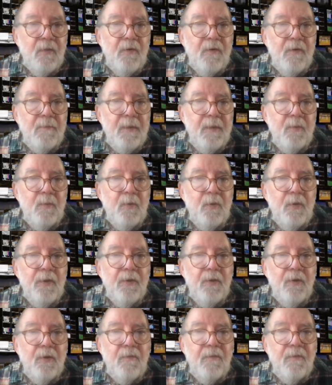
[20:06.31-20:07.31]
We've been
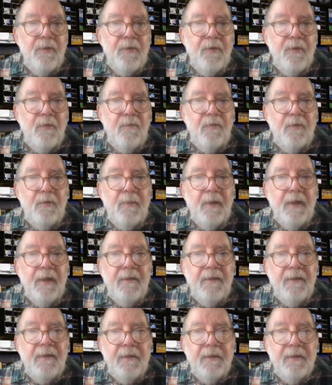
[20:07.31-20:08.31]
warned over and over
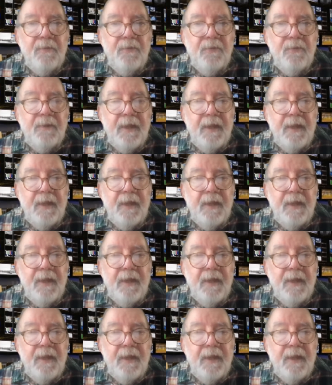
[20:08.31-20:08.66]
about this